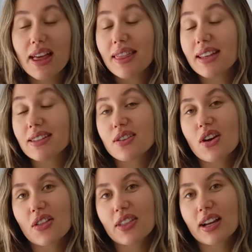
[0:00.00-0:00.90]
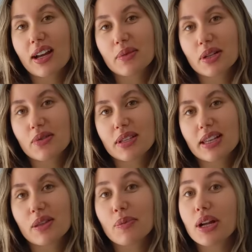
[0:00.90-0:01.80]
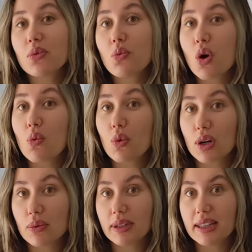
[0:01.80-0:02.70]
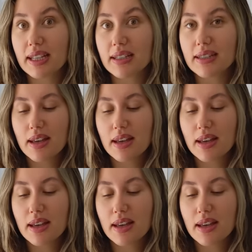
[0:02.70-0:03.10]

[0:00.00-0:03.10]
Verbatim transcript: That's not the kind we're using, and the bread won't work with these.